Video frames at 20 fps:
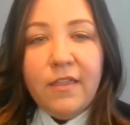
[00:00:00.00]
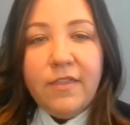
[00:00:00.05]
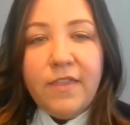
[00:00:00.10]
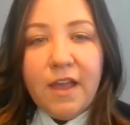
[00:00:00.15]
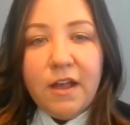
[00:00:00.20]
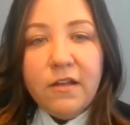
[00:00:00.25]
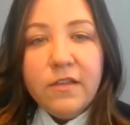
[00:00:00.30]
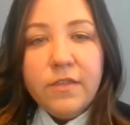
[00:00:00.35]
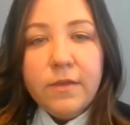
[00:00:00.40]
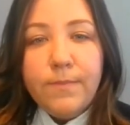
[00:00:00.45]

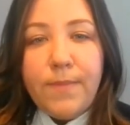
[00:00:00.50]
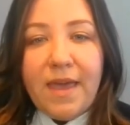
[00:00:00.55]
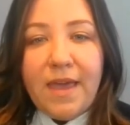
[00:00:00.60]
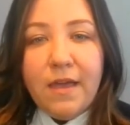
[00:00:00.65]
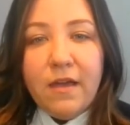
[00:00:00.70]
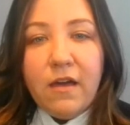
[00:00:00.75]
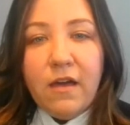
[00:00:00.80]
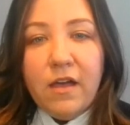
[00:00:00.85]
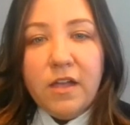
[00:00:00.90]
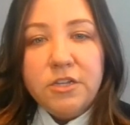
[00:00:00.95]
There, the
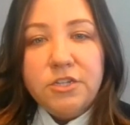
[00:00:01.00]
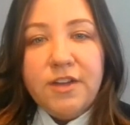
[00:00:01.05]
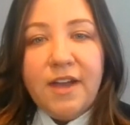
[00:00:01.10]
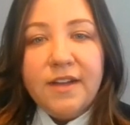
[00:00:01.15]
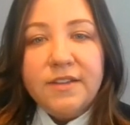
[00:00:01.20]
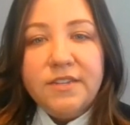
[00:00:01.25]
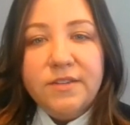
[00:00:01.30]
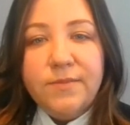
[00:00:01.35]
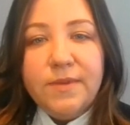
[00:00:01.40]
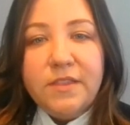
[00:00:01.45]
bank
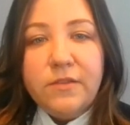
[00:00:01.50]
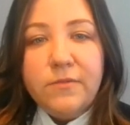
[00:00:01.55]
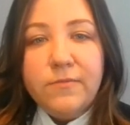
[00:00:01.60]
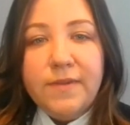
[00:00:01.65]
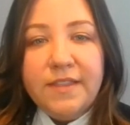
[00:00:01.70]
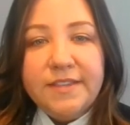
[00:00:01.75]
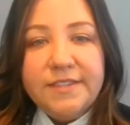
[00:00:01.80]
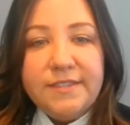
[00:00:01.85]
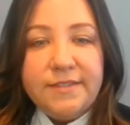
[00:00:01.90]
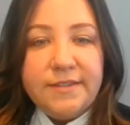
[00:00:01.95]
contracted with a
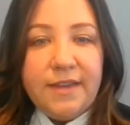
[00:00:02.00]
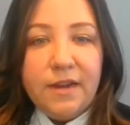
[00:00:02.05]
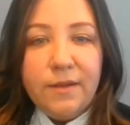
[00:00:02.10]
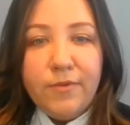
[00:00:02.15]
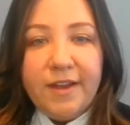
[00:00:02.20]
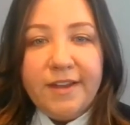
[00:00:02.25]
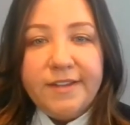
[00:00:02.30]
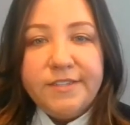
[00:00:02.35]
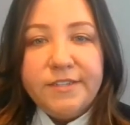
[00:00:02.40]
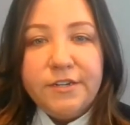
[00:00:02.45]
real estate
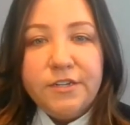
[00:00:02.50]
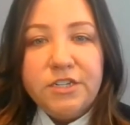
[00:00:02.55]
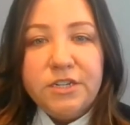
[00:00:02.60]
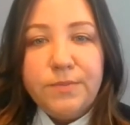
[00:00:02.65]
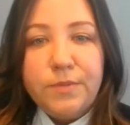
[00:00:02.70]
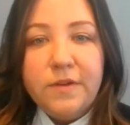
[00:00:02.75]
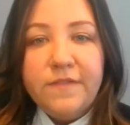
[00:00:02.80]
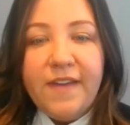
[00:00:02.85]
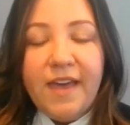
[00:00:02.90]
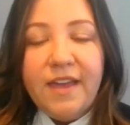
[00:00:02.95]
appraiser
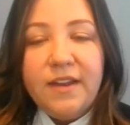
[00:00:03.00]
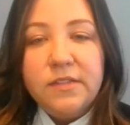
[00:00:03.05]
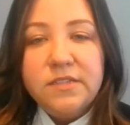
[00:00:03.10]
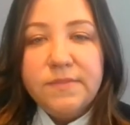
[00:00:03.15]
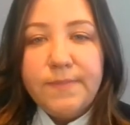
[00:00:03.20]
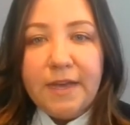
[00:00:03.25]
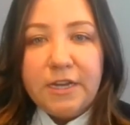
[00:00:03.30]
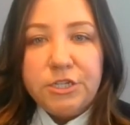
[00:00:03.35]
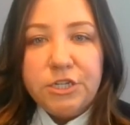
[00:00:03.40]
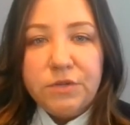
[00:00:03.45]
to provide
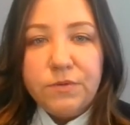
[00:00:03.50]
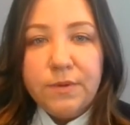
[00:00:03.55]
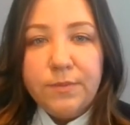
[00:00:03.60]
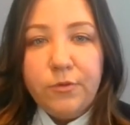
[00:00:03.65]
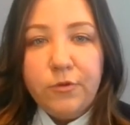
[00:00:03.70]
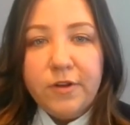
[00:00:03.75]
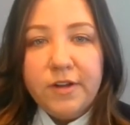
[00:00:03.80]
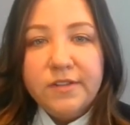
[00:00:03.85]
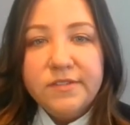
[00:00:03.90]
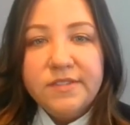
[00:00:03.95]
inspection
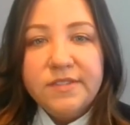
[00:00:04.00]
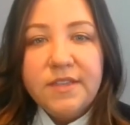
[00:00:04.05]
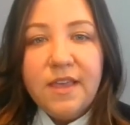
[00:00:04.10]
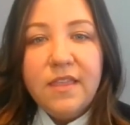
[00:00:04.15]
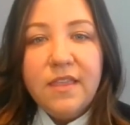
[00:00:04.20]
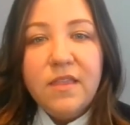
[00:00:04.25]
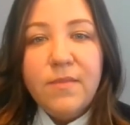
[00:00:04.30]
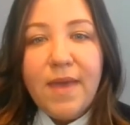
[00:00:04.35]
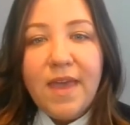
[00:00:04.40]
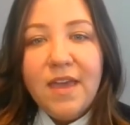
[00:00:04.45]
reports,
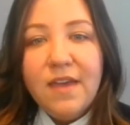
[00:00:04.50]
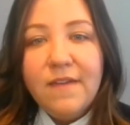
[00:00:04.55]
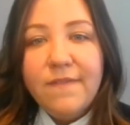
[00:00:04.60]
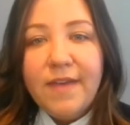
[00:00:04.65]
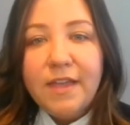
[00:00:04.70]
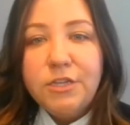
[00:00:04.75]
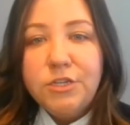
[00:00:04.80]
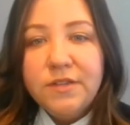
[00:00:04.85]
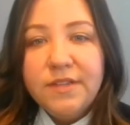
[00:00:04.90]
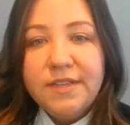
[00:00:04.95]
and the bank
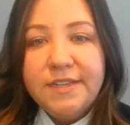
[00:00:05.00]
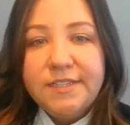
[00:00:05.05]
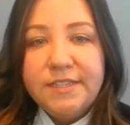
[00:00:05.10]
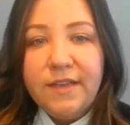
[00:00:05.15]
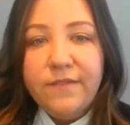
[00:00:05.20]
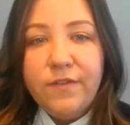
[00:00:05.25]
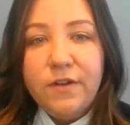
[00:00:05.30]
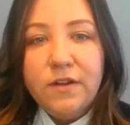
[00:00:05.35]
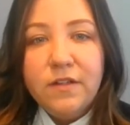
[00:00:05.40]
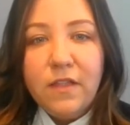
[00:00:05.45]
eventually
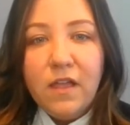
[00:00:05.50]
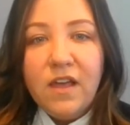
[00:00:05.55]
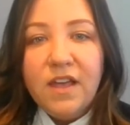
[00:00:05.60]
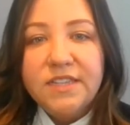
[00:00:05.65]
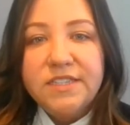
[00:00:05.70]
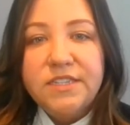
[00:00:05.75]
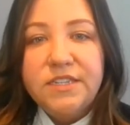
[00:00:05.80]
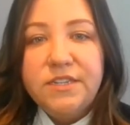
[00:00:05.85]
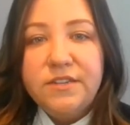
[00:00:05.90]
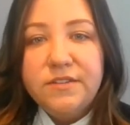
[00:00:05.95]
suffered a
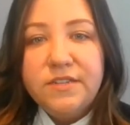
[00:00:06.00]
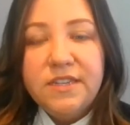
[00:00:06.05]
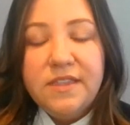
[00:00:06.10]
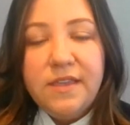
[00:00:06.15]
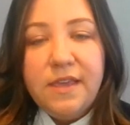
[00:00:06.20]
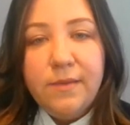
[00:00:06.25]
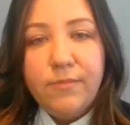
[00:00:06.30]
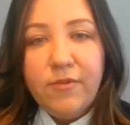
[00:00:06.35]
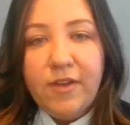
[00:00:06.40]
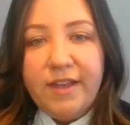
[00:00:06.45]
loss due to
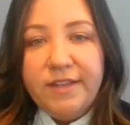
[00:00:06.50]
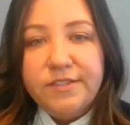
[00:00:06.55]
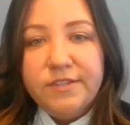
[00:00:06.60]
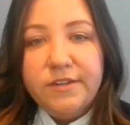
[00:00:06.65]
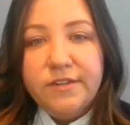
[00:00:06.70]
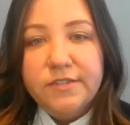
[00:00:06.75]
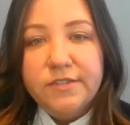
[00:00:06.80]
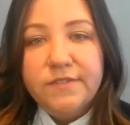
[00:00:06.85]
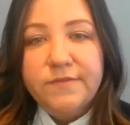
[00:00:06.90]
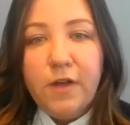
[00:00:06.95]
the
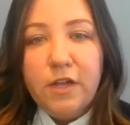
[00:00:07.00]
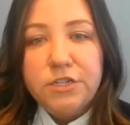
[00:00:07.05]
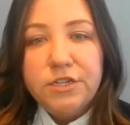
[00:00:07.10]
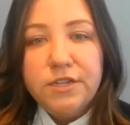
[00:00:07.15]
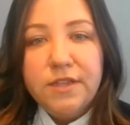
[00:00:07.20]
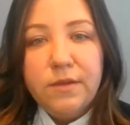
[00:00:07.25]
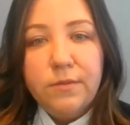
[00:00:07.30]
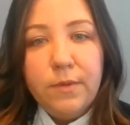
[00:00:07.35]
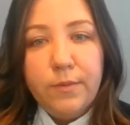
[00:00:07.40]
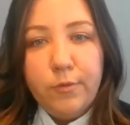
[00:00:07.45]
appraiser's
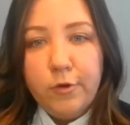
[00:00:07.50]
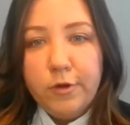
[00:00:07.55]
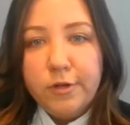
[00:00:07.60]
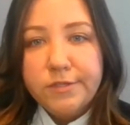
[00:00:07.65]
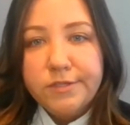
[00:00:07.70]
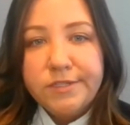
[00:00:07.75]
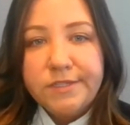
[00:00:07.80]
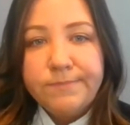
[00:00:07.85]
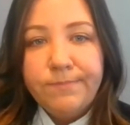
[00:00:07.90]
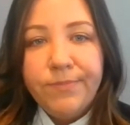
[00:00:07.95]
fraudulent
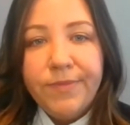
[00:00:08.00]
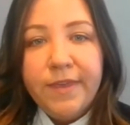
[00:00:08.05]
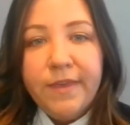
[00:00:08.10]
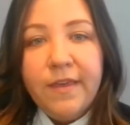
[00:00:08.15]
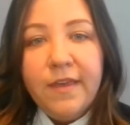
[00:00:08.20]
reports.